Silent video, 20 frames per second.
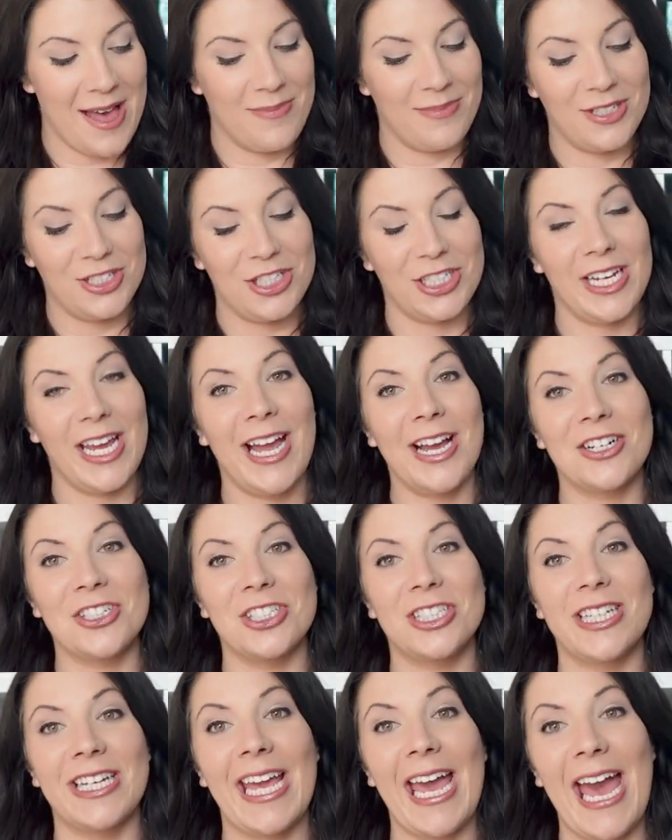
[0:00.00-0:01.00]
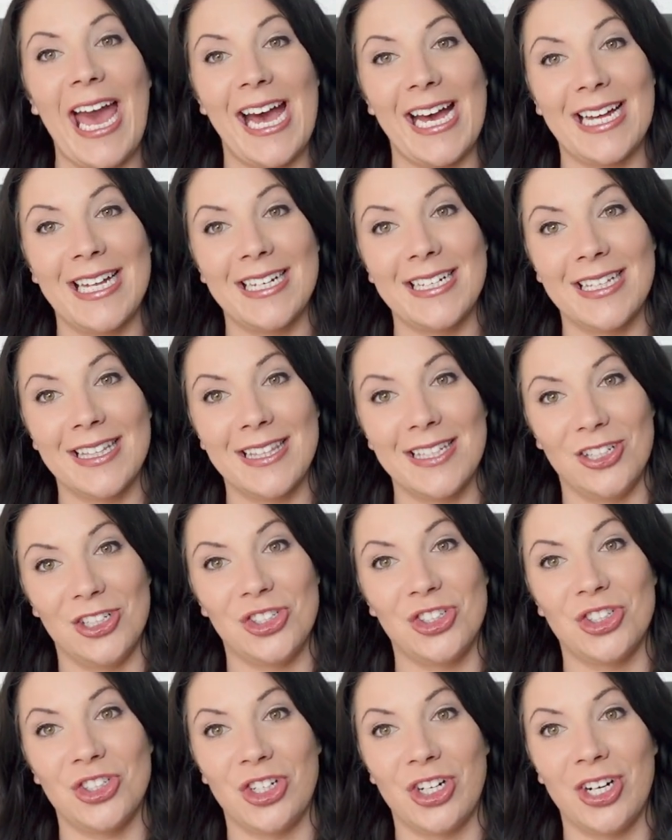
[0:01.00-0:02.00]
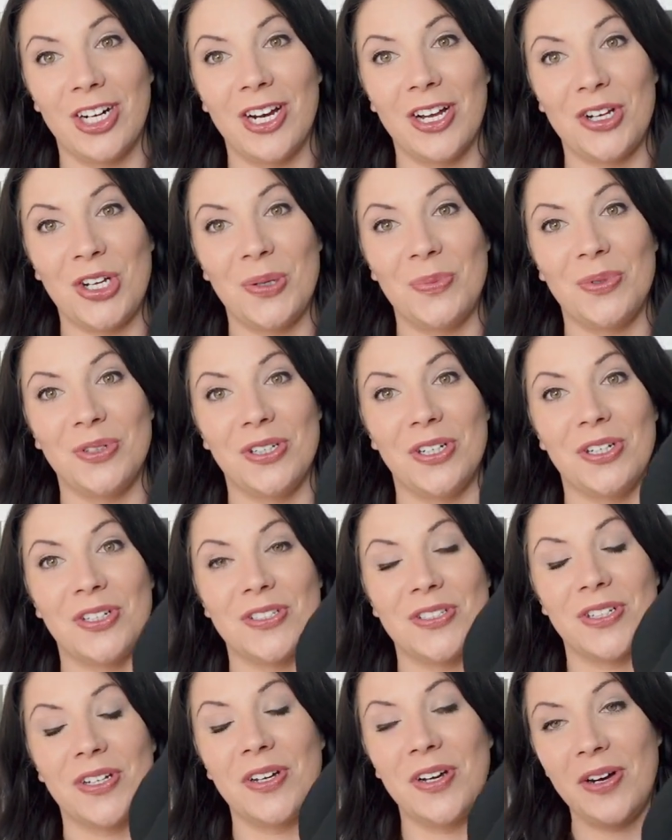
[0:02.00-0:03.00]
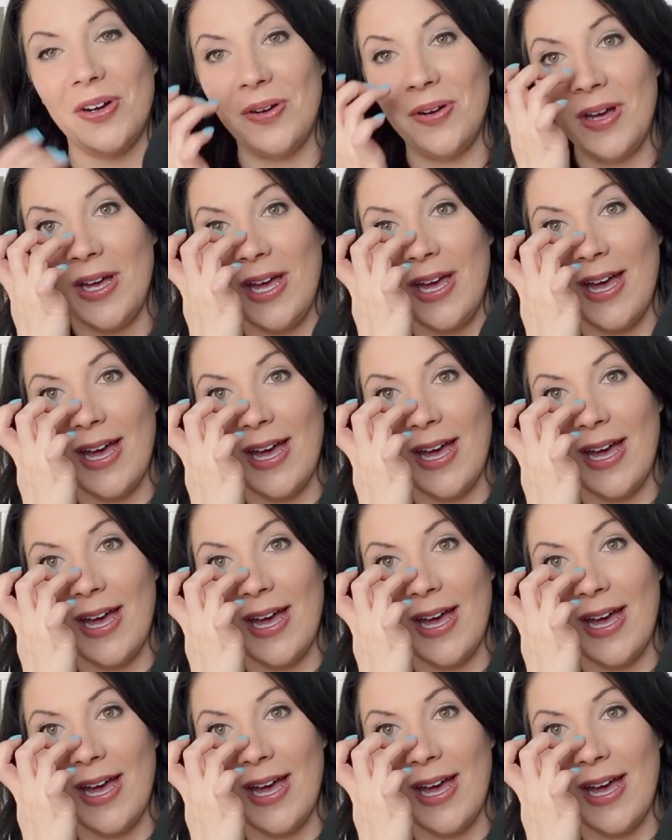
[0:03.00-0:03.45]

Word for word: She actually had this shirt a couple years ago,